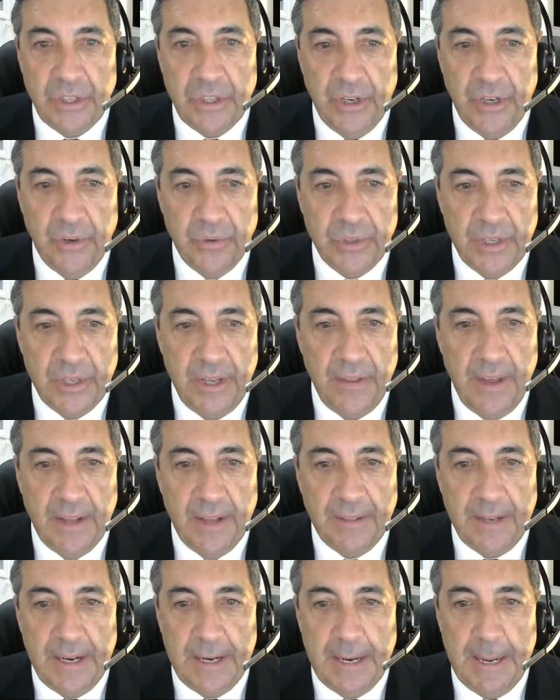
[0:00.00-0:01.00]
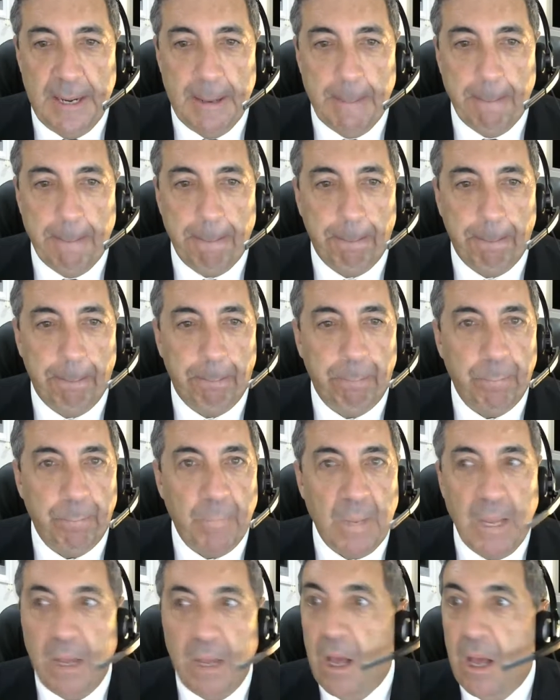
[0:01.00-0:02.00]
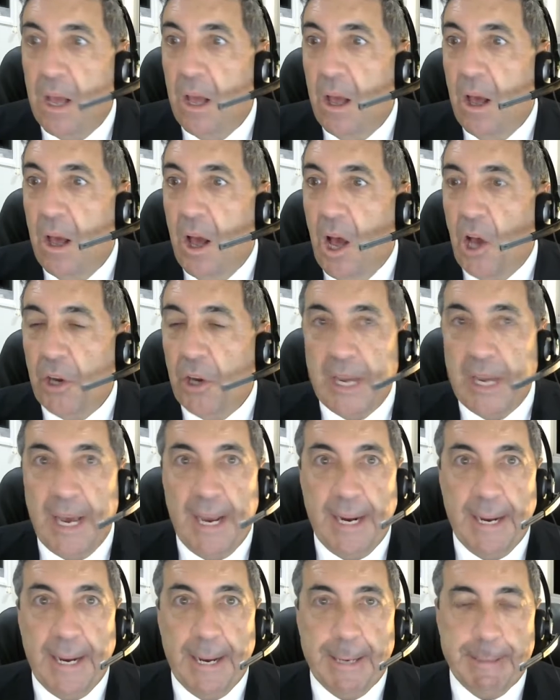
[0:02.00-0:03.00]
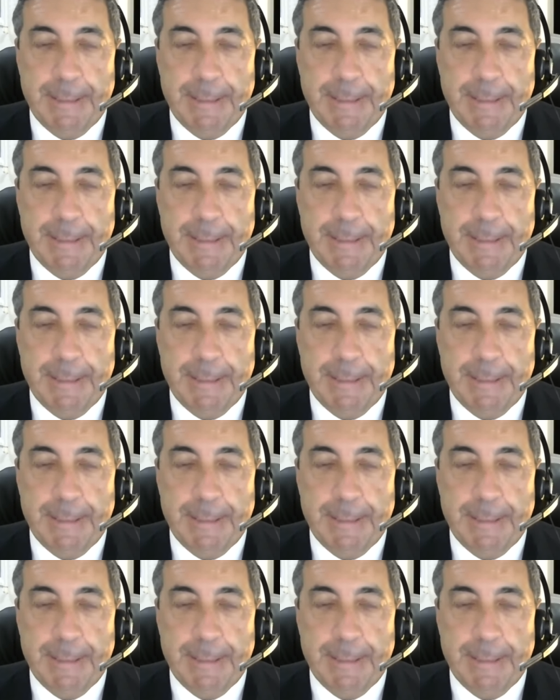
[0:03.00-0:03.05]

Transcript: So you'll see that there now. Okay,